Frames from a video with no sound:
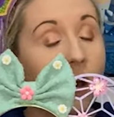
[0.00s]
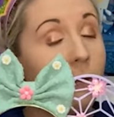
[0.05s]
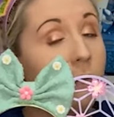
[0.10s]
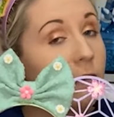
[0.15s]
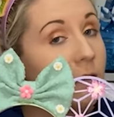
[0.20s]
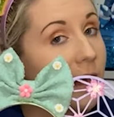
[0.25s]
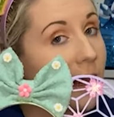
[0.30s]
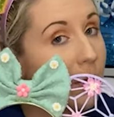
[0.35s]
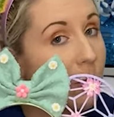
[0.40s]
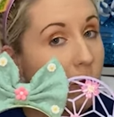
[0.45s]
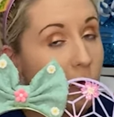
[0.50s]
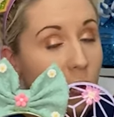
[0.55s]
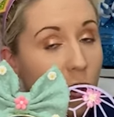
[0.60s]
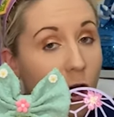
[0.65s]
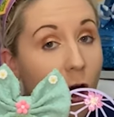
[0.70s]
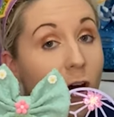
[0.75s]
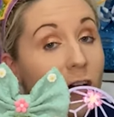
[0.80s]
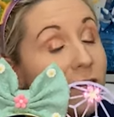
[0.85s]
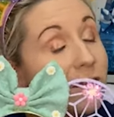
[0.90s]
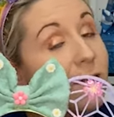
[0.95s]
Flower and
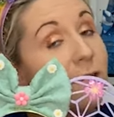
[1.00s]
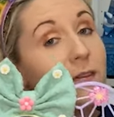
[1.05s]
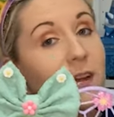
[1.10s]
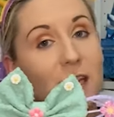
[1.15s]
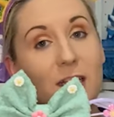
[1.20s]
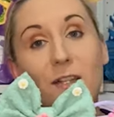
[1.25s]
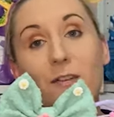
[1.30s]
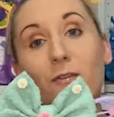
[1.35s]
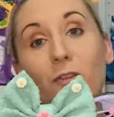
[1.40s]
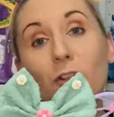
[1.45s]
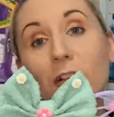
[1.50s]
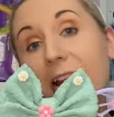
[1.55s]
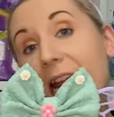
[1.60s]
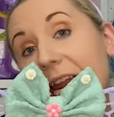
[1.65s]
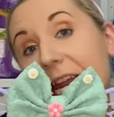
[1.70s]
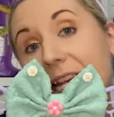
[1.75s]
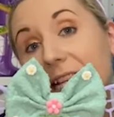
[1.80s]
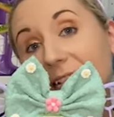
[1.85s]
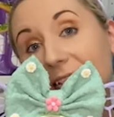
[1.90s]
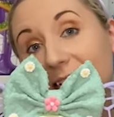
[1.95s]
Garden Festival
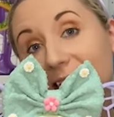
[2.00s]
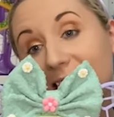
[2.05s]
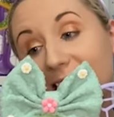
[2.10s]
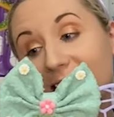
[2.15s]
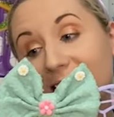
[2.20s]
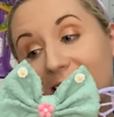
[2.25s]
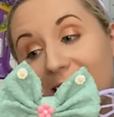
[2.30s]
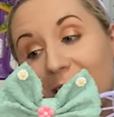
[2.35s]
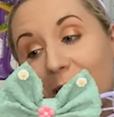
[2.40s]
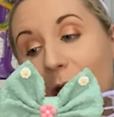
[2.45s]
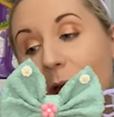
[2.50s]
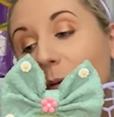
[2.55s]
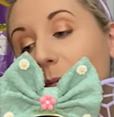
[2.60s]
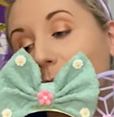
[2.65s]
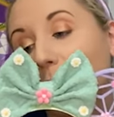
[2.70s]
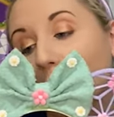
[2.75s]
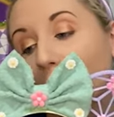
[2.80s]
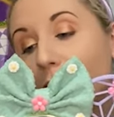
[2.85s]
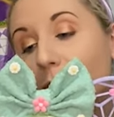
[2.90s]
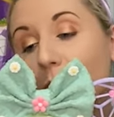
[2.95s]
ears,
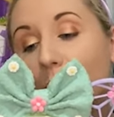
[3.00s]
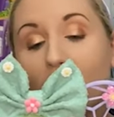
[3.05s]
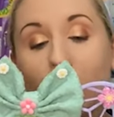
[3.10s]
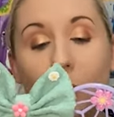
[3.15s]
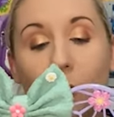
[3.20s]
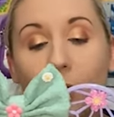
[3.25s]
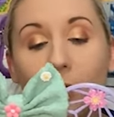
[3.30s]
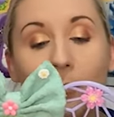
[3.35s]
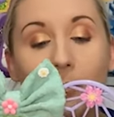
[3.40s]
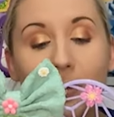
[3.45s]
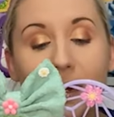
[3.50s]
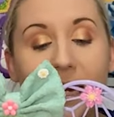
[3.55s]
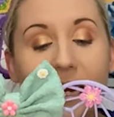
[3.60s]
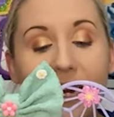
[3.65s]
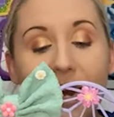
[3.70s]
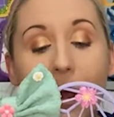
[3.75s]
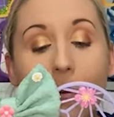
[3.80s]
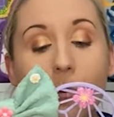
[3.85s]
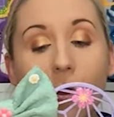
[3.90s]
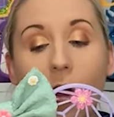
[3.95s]
because we will be
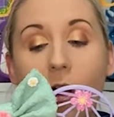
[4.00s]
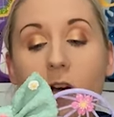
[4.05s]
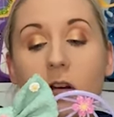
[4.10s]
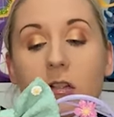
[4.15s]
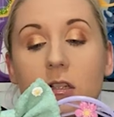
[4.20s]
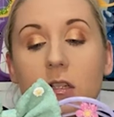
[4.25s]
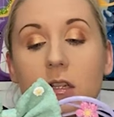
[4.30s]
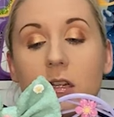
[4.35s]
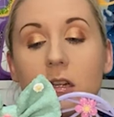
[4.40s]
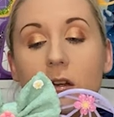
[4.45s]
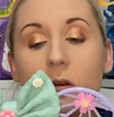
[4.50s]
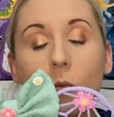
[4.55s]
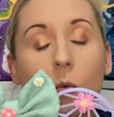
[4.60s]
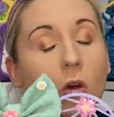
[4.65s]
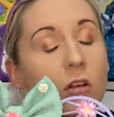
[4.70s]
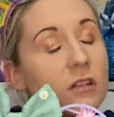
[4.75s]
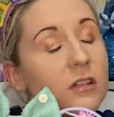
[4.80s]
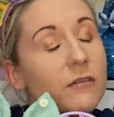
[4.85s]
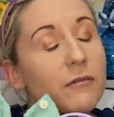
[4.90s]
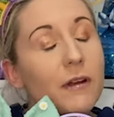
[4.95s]
in Epcot.
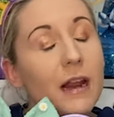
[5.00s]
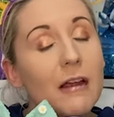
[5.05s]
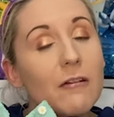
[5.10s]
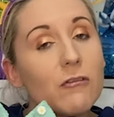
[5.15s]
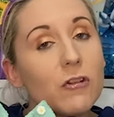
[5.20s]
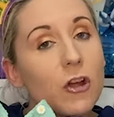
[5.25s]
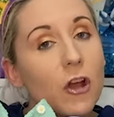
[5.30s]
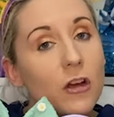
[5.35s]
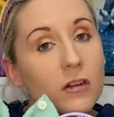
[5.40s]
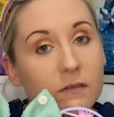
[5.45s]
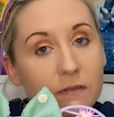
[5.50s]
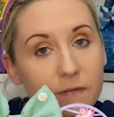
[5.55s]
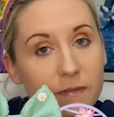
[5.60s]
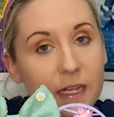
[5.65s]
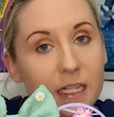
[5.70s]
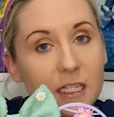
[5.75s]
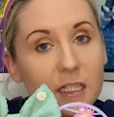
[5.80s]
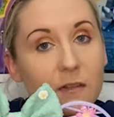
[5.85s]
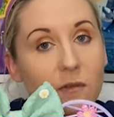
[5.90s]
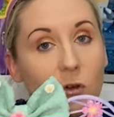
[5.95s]
What's the Flower and Garden
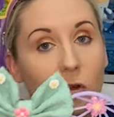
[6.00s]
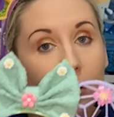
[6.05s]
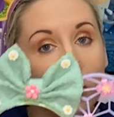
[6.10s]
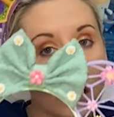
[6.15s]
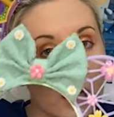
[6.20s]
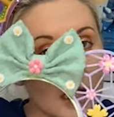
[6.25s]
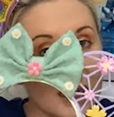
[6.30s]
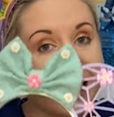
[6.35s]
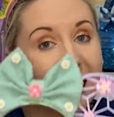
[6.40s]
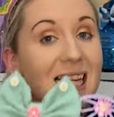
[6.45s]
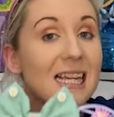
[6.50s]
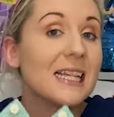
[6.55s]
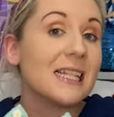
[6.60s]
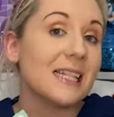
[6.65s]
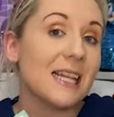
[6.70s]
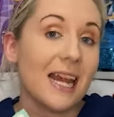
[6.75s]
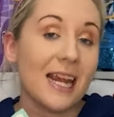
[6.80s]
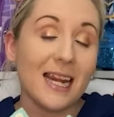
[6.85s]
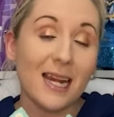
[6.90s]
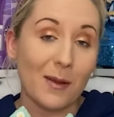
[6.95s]
Festival? is
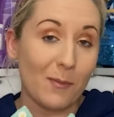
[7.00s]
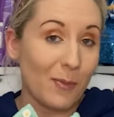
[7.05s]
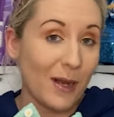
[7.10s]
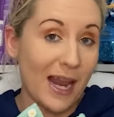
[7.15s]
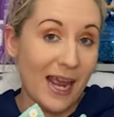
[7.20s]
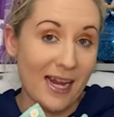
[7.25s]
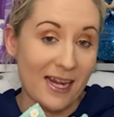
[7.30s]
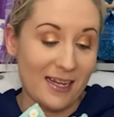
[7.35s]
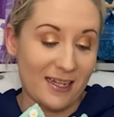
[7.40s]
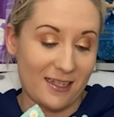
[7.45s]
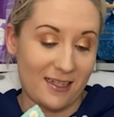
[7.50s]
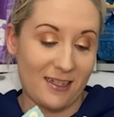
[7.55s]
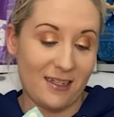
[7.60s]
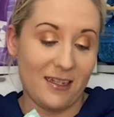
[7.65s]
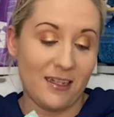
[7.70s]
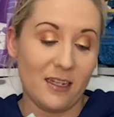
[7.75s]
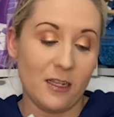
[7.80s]
taking place.